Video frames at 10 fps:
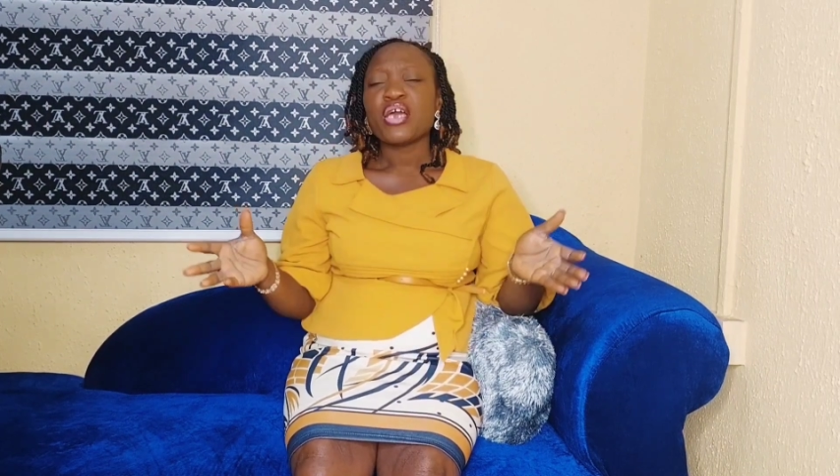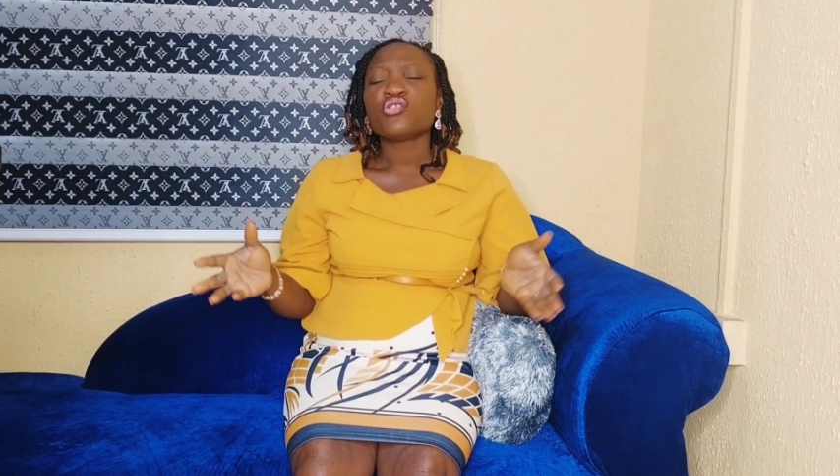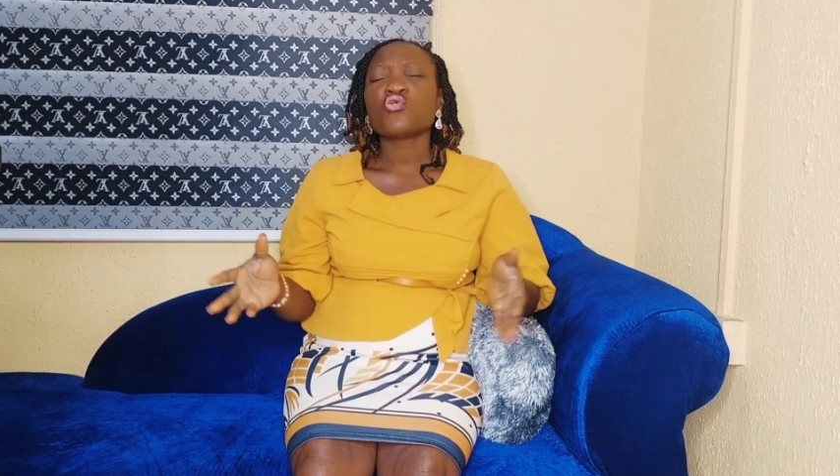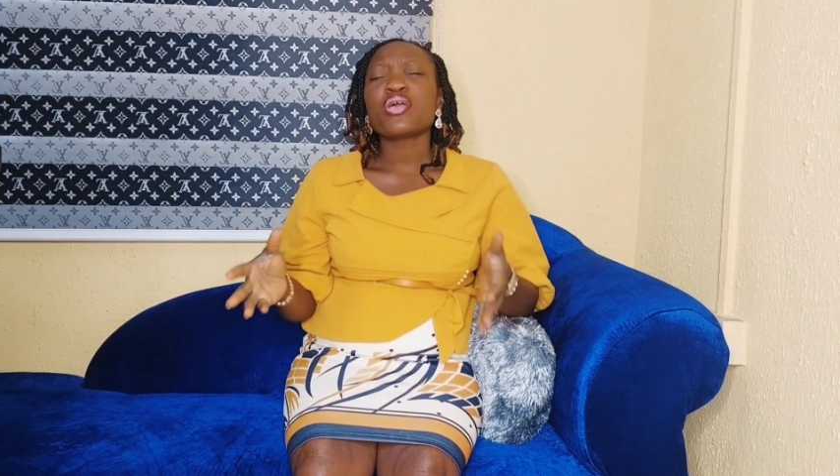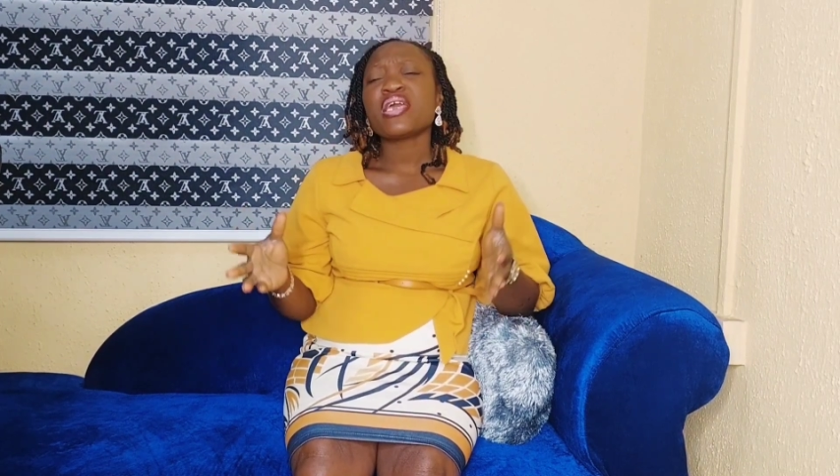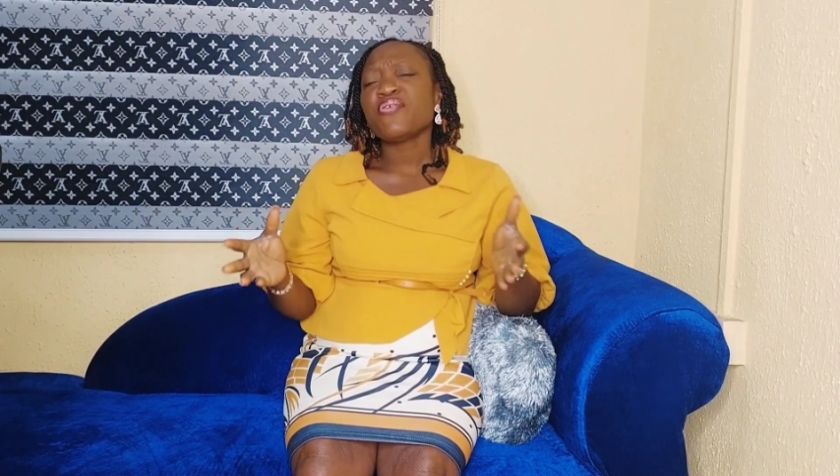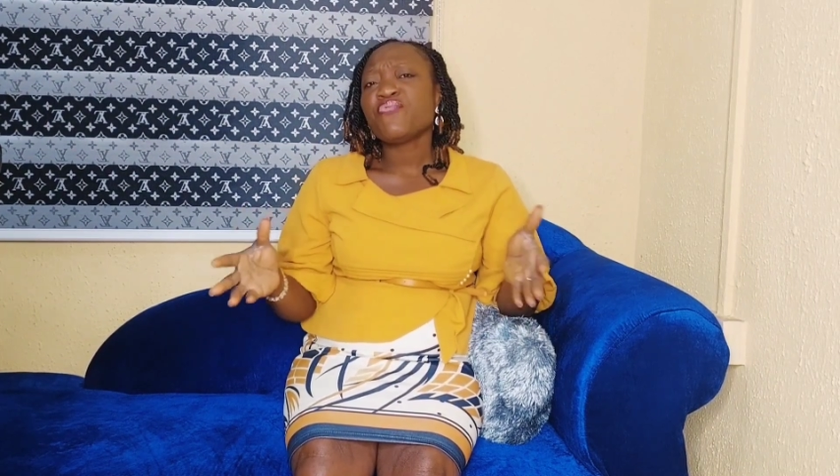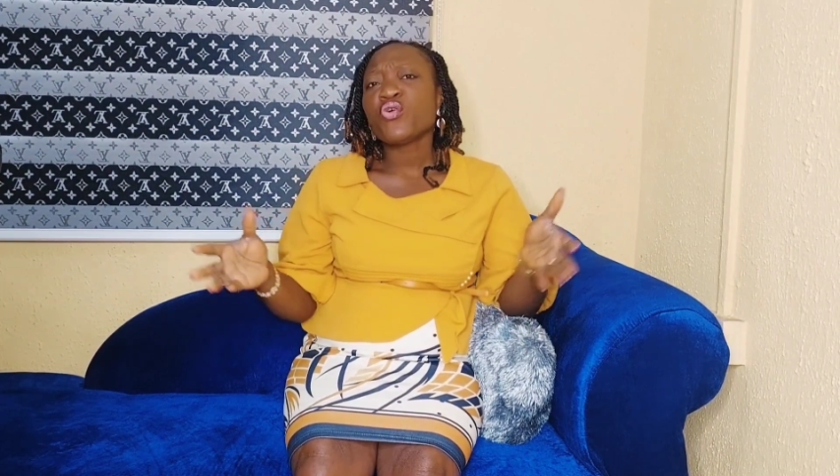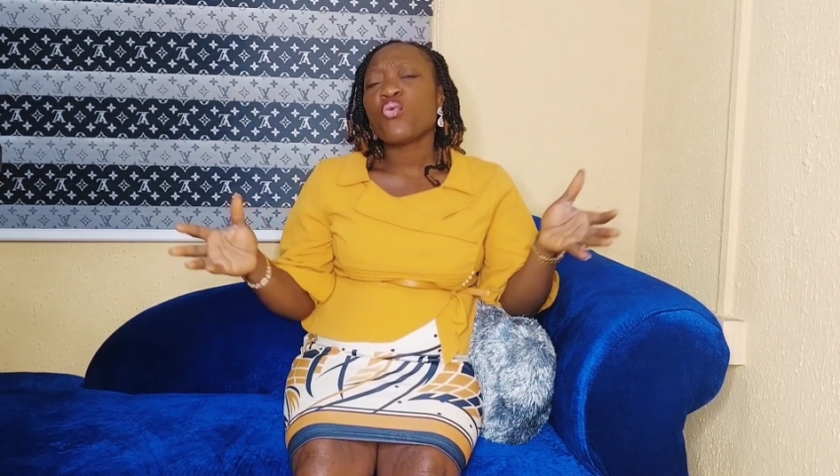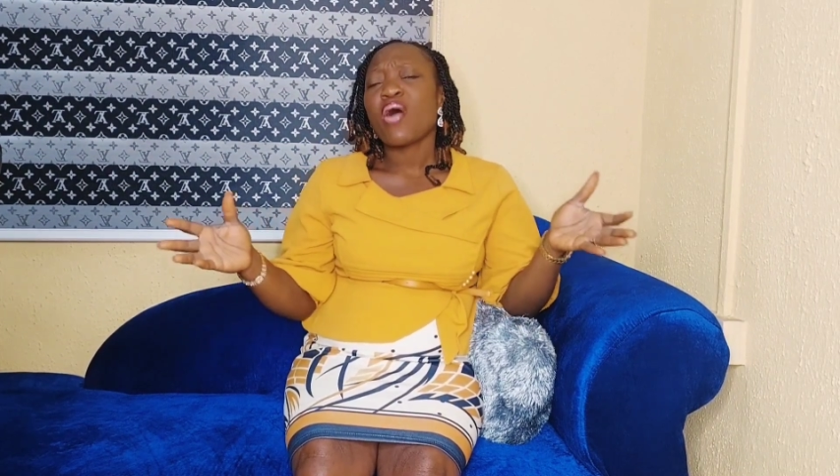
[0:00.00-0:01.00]
So if
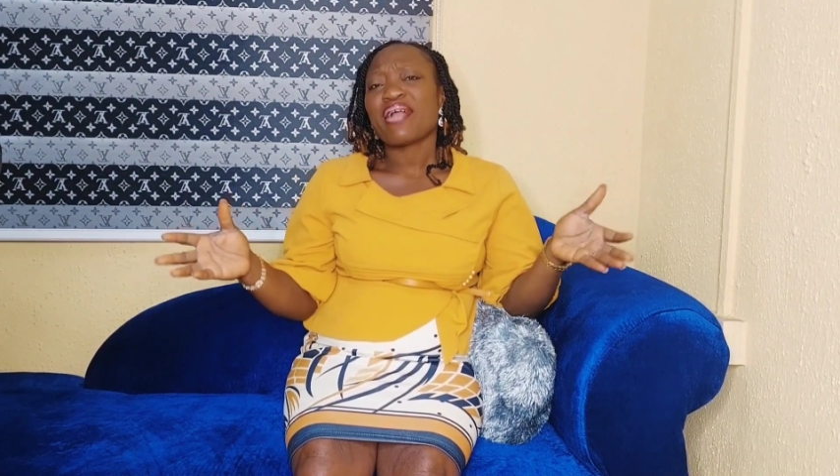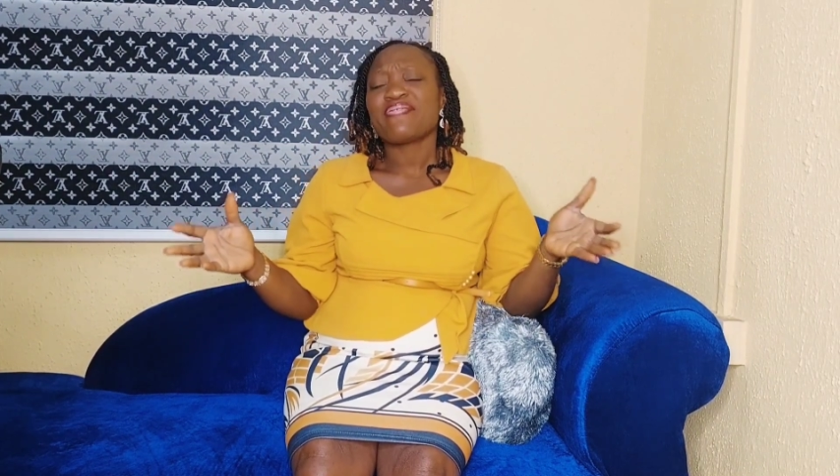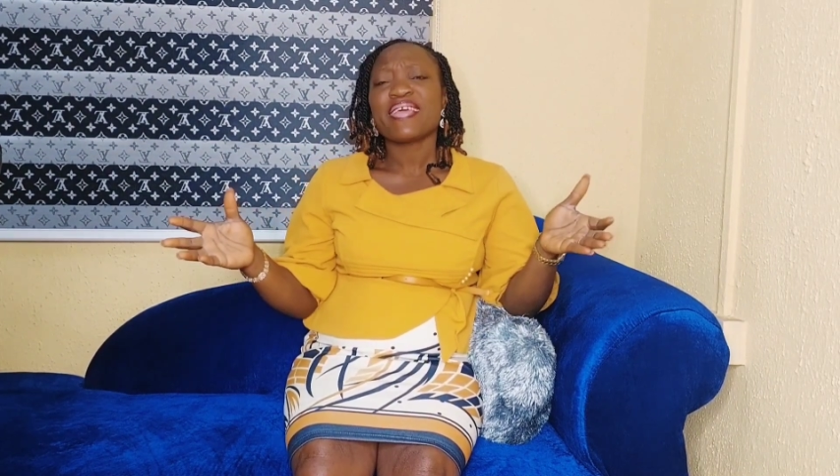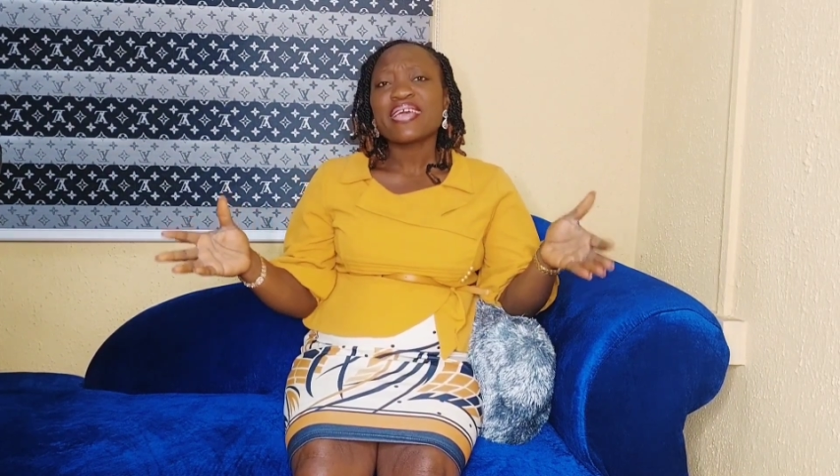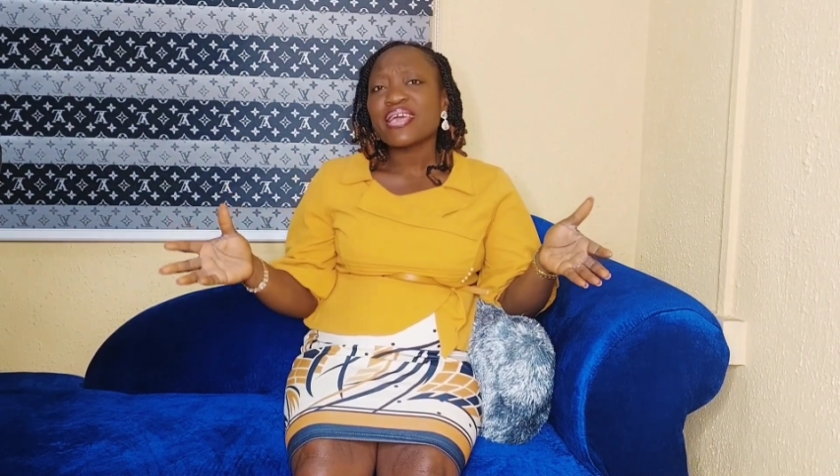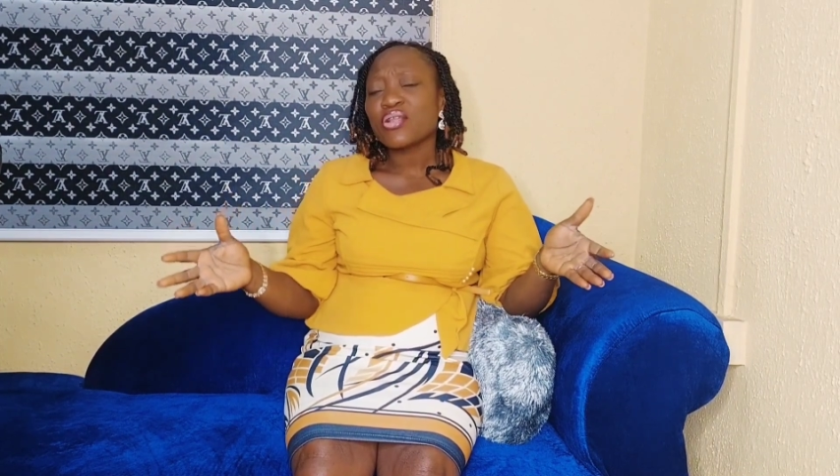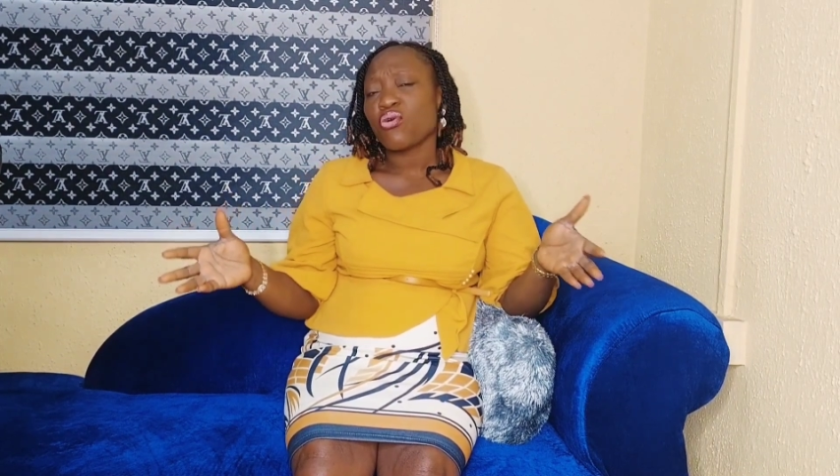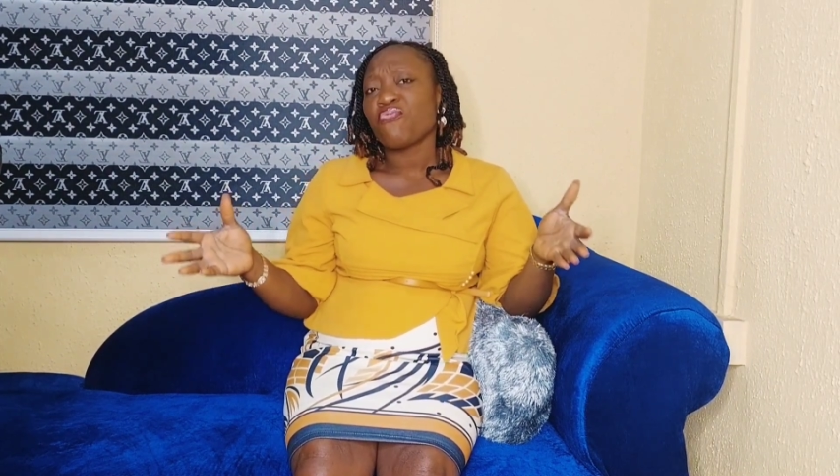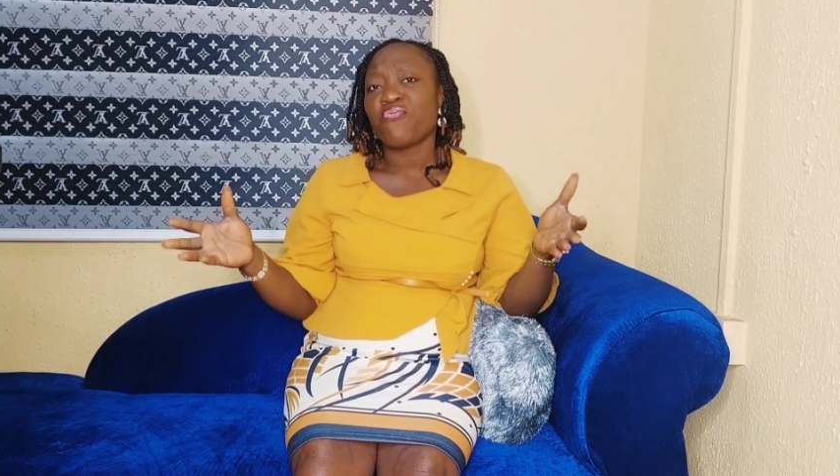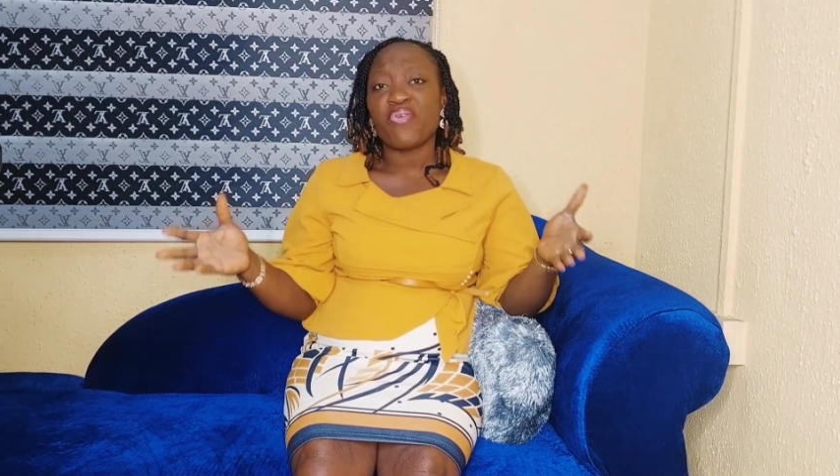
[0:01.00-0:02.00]
you are thinking of